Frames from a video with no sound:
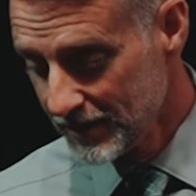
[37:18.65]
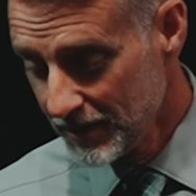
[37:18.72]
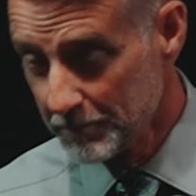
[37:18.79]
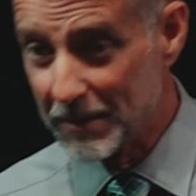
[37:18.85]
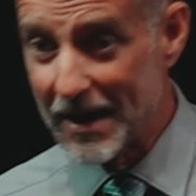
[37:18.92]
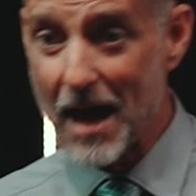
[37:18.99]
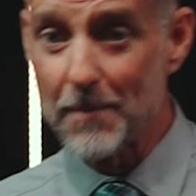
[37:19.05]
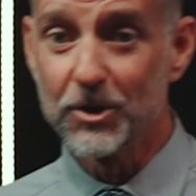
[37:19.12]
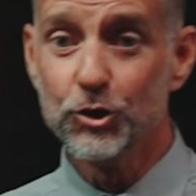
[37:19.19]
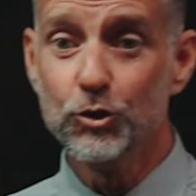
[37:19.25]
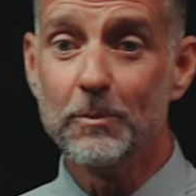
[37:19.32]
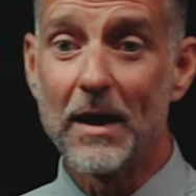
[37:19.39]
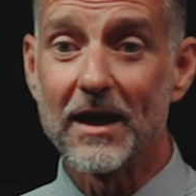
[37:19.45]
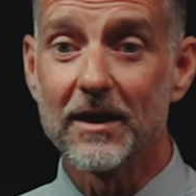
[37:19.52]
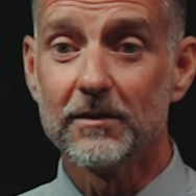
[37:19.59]
But I'm a new
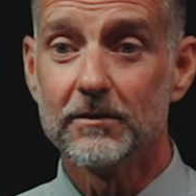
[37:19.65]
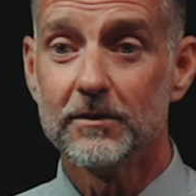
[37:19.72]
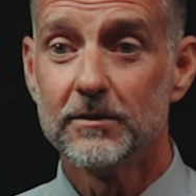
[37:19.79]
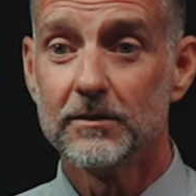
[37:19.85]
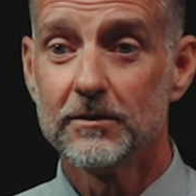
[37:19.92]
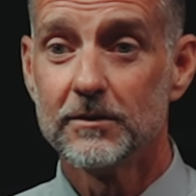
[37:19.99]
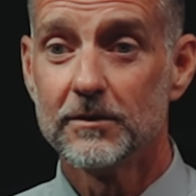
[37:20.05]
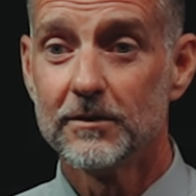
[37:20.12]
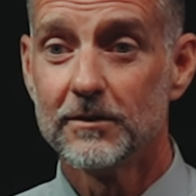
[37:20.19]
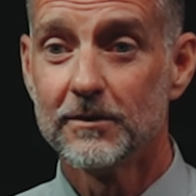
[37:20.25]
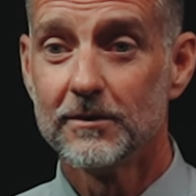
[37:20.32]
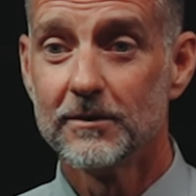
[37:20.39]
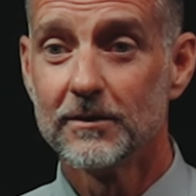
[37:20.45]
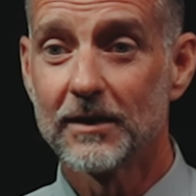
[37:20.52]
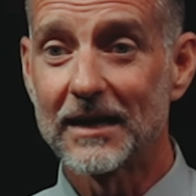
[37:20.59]
man.
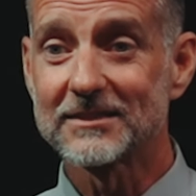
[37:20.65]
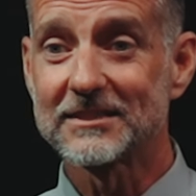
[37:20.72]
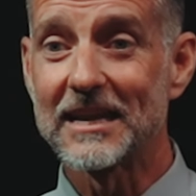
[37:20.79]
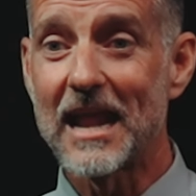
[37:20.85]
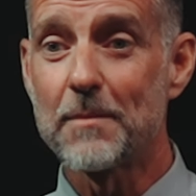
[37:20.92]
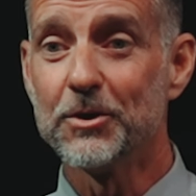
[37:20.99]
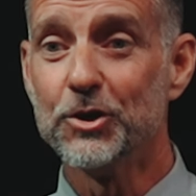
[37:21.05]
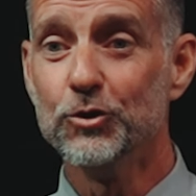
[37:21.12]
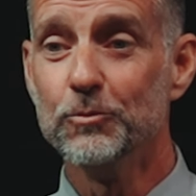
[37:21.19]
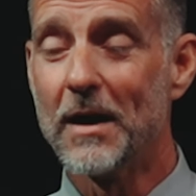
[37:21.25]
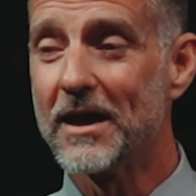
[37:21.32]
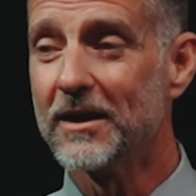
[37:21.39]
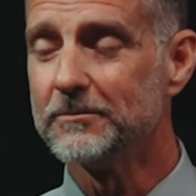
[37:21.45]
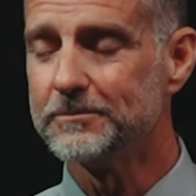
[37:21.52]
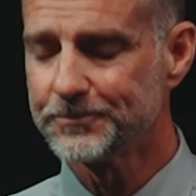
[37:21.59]
I said, I'm a new
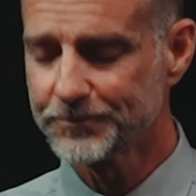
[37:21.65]
man.